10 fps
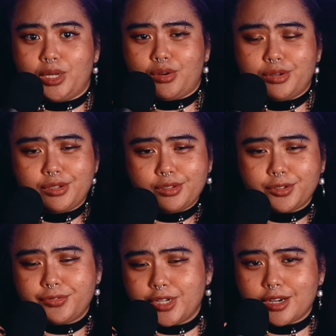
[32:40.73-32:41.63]
don't
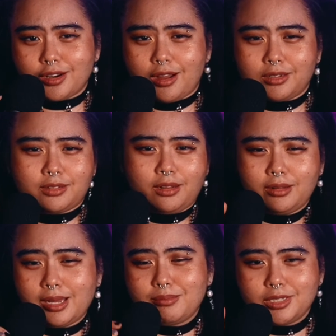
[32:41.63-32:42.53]
interfere on
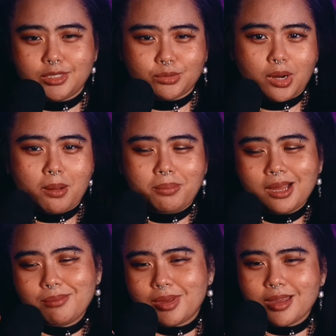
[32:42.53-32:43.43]
calamities wrought
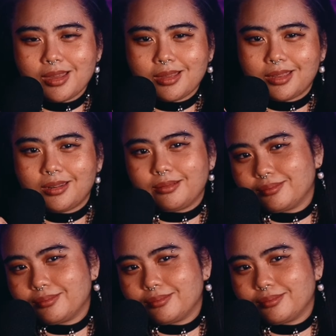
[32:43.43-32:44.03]
by man"?